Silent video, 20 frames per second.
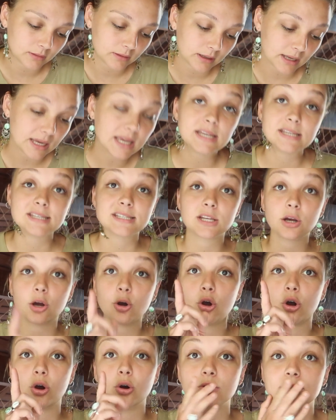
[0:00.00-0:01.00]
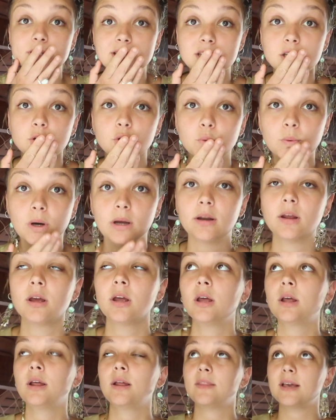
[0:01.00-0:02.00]
is, oh, this is a good one.
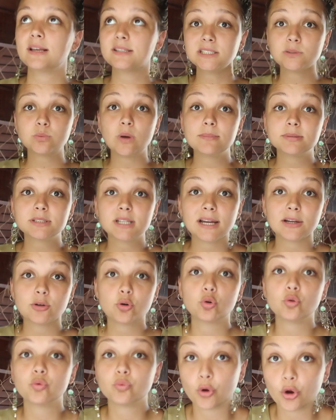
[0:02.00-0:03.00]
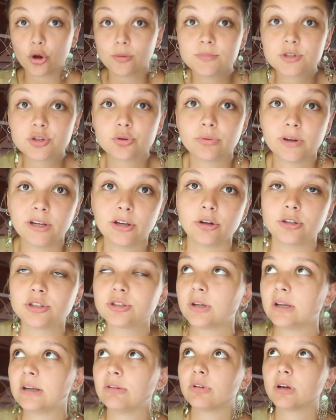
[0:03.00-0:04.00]
There's this website called Rome to Rio.
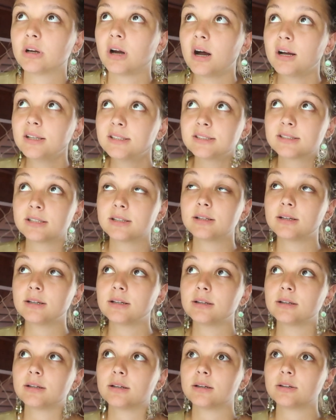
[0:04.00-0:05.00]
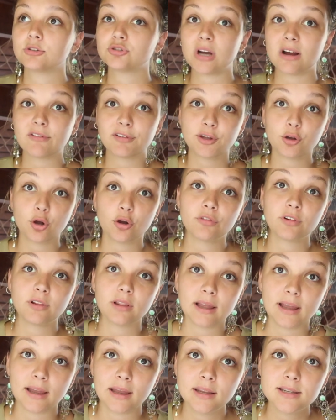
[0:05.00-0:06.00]
So in regards to the traveling
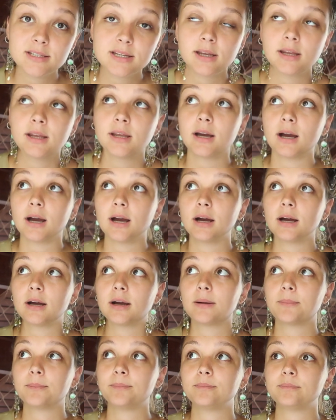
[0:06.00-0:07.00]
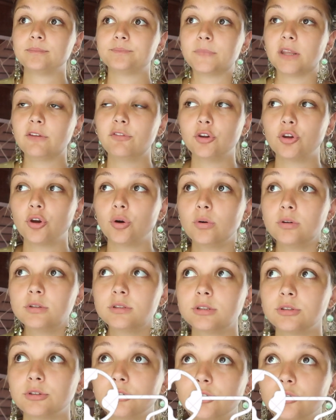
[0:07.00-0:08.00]
overland, if you go on
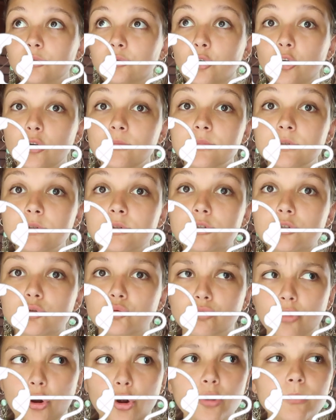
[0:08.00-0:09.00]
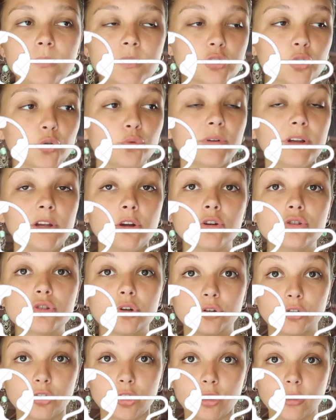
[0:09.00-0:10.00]
to
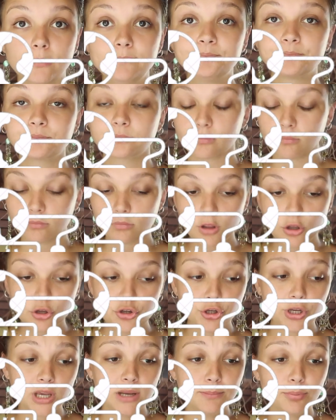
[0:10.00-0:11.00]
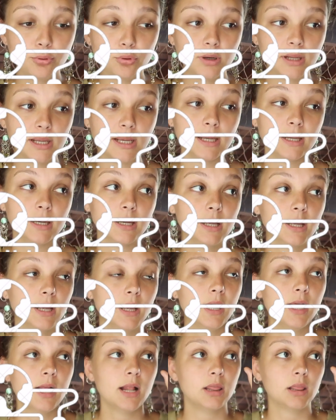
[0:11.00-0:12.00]
RomeToRio.com, you can put in
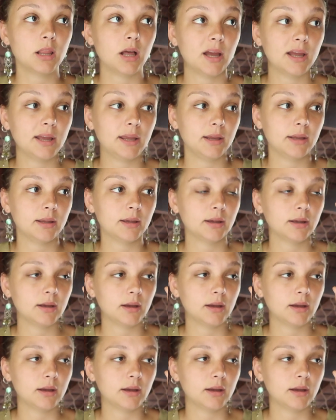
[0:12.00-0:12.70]
like